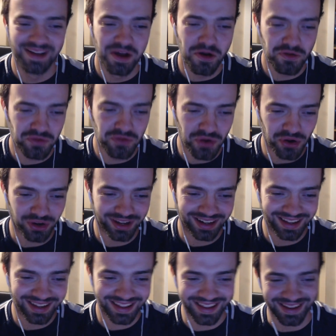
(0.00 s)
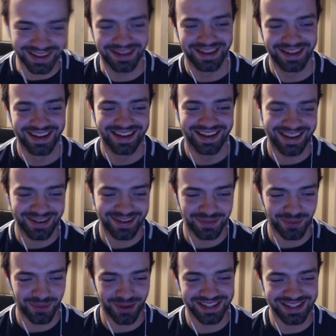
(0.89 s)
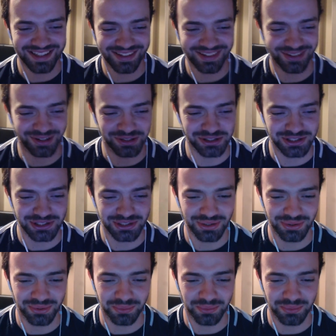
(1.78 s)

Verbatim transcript: Rock Lee? Well, why is he looking so